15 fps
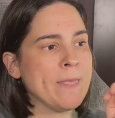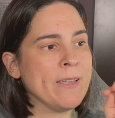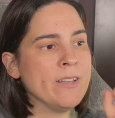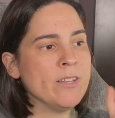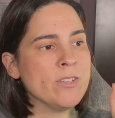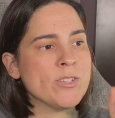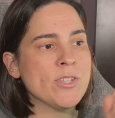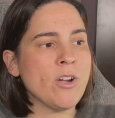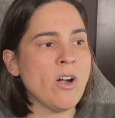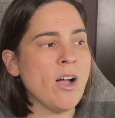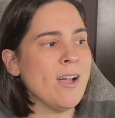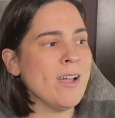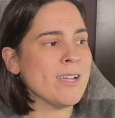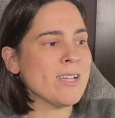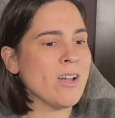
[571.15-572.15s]
So
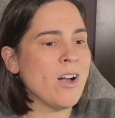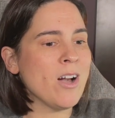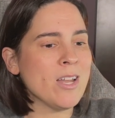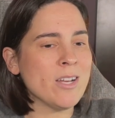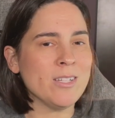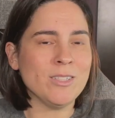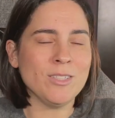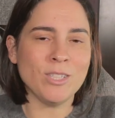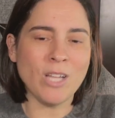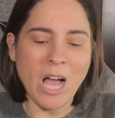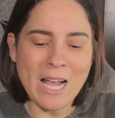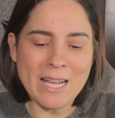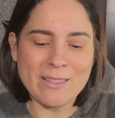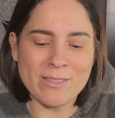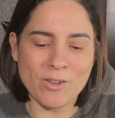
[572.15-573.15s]
I kind of
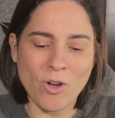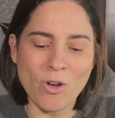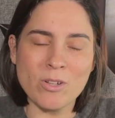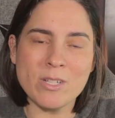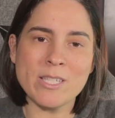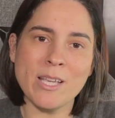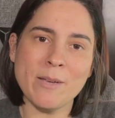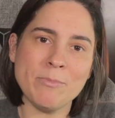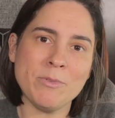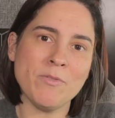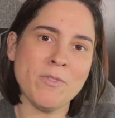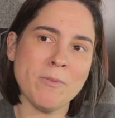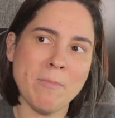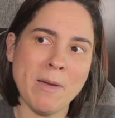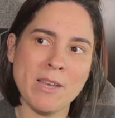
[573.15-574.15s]
like the concept
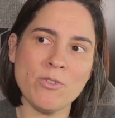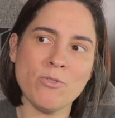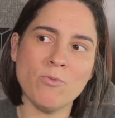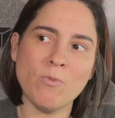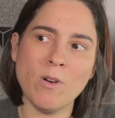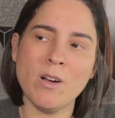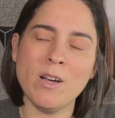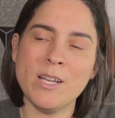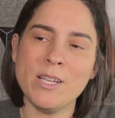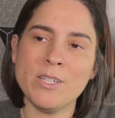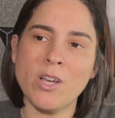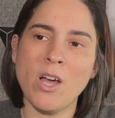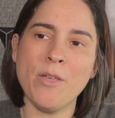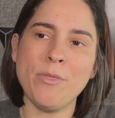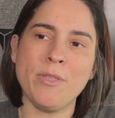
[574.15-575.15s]
of the manual wind.
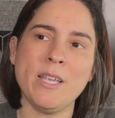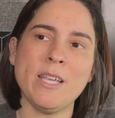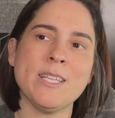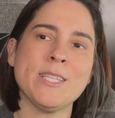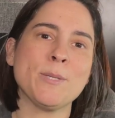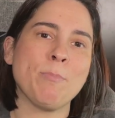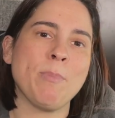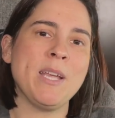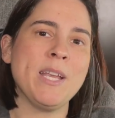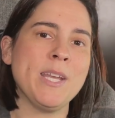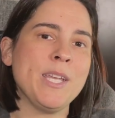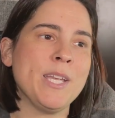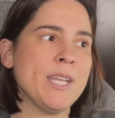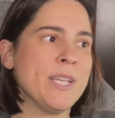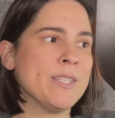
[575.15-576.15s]
I think a
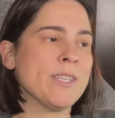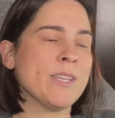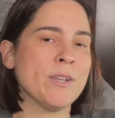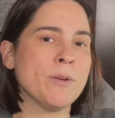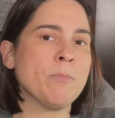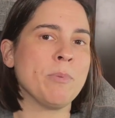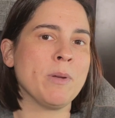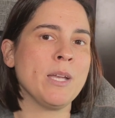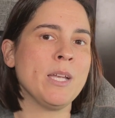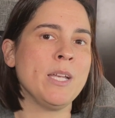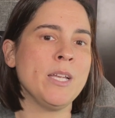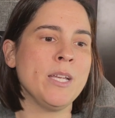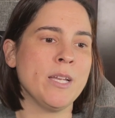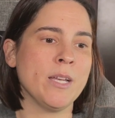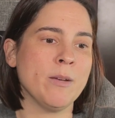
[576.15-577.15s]
speedy is going to
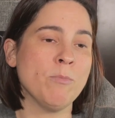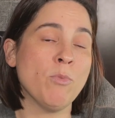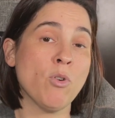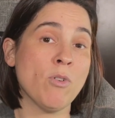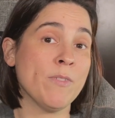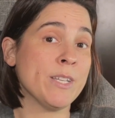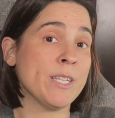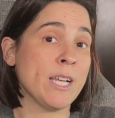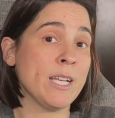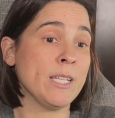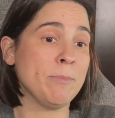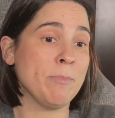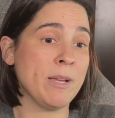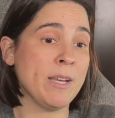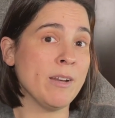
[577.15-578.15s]
be more of a
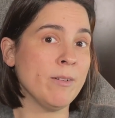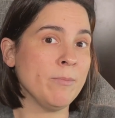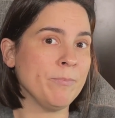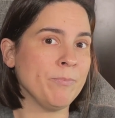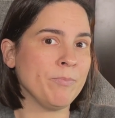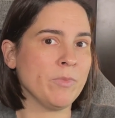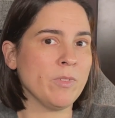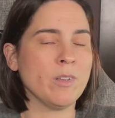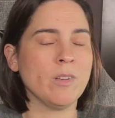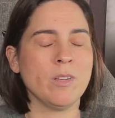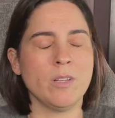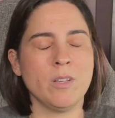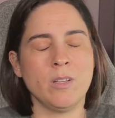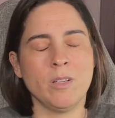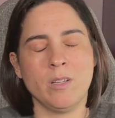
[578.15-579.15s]
daily beater.
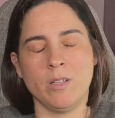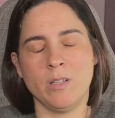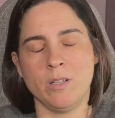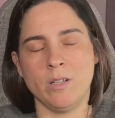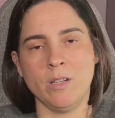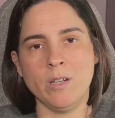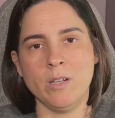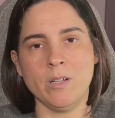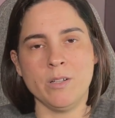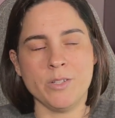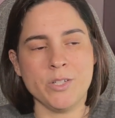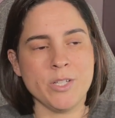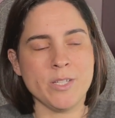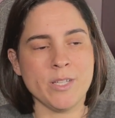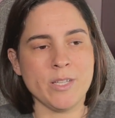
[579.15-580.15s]
I know,
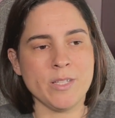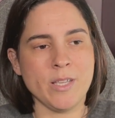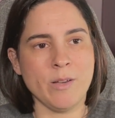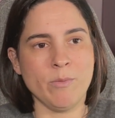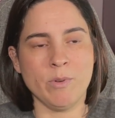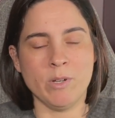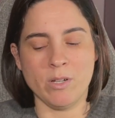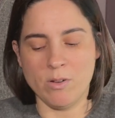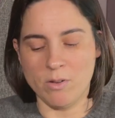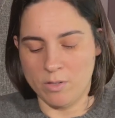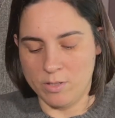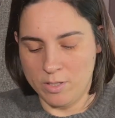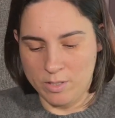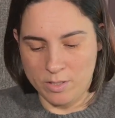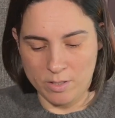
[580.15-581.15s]
she says that when it
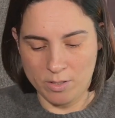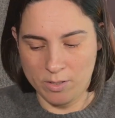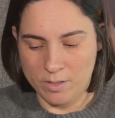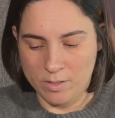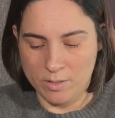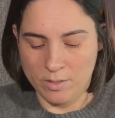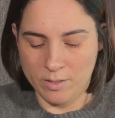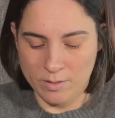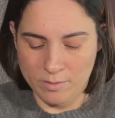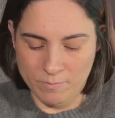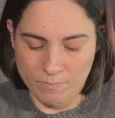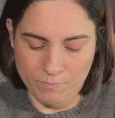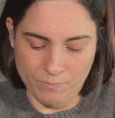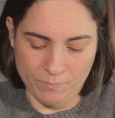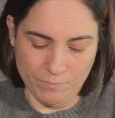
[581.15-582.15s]
costs,
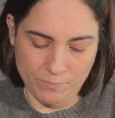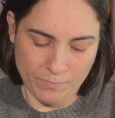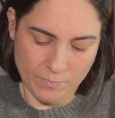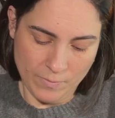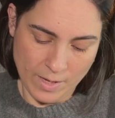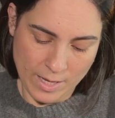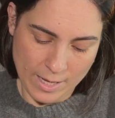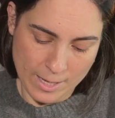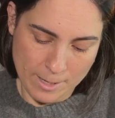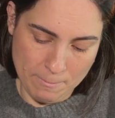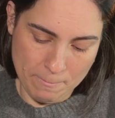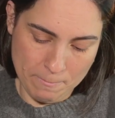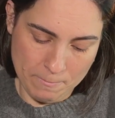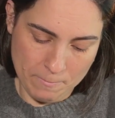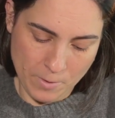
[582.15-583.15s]

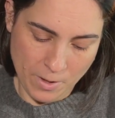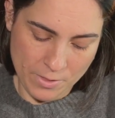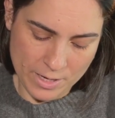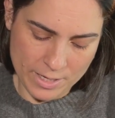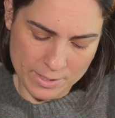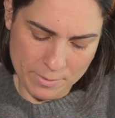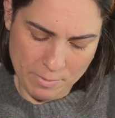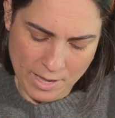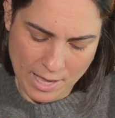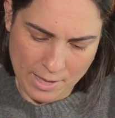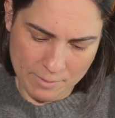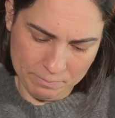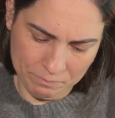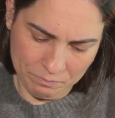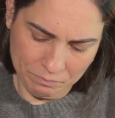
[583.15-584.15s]
I think it's
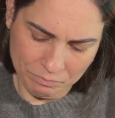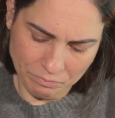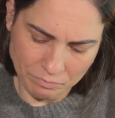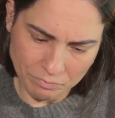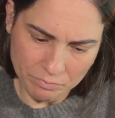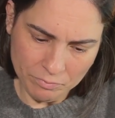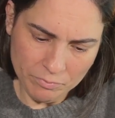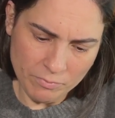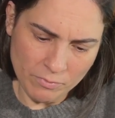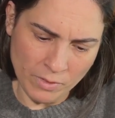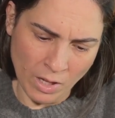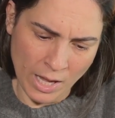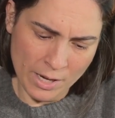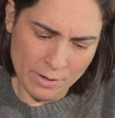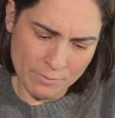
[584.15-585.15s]
about,
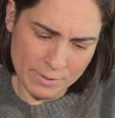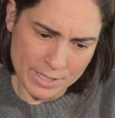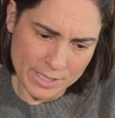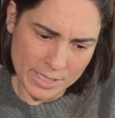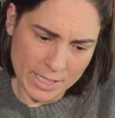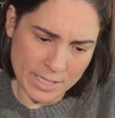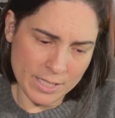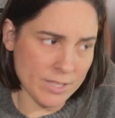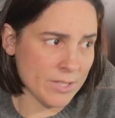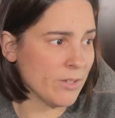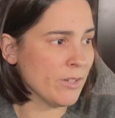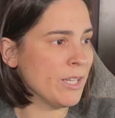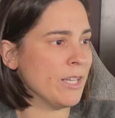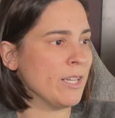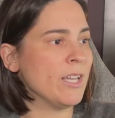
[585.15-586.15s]
I had it written down, it's
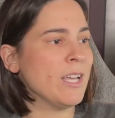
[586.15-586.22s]
not here.